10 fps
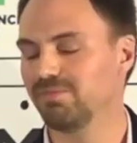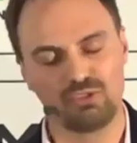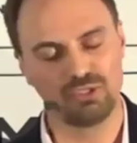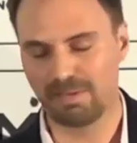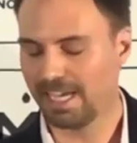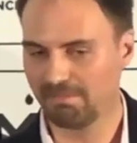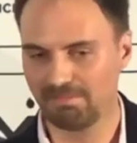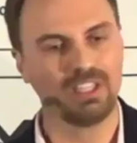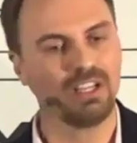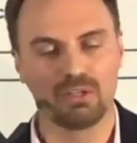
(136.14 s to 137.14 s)

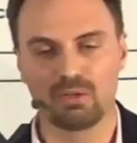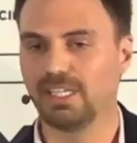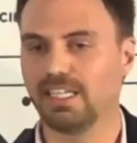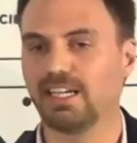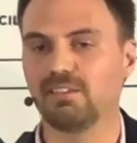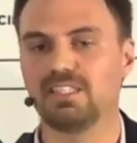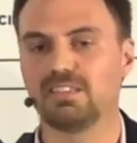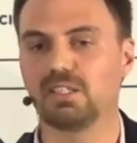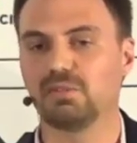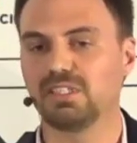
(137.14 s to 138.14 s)
Japan, Korea, these
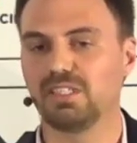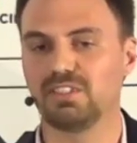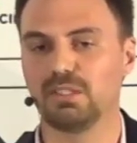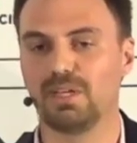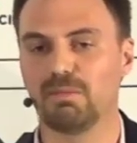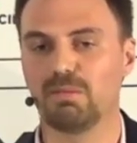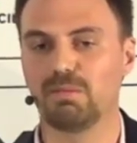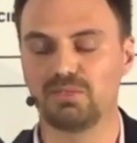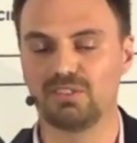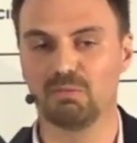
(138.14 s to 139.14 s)
countries have similar
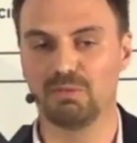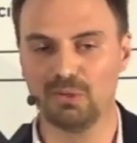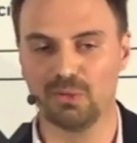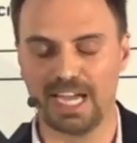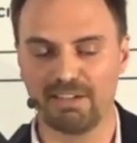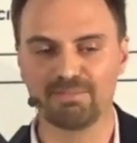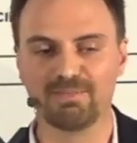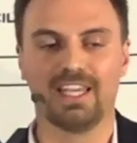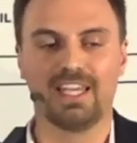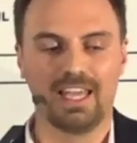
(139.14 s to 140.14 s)
problems that we do have.
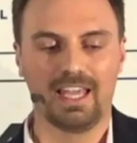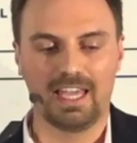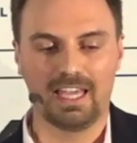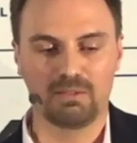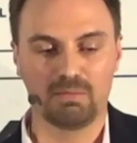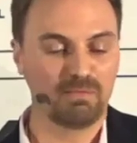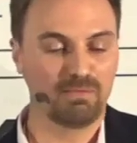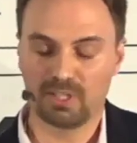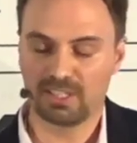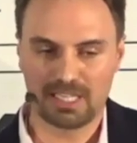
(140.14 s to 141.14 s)
And we,
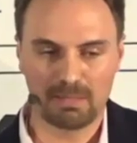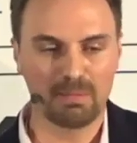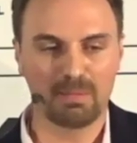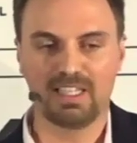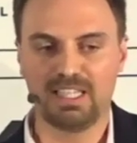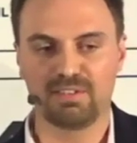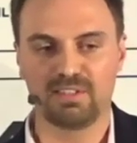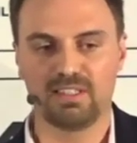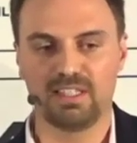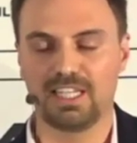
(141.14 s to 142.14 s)
for example, believe
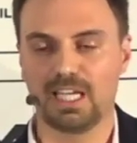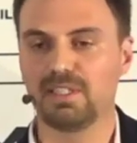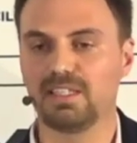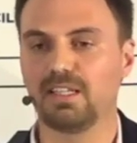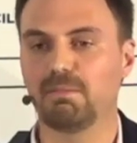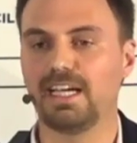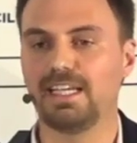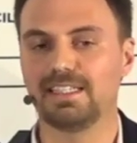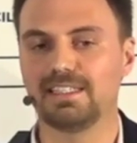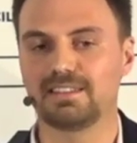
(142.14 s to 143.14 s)
in chemical
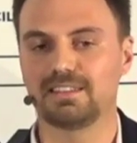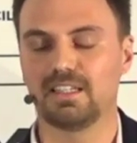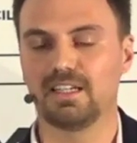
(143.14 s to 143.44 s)
binders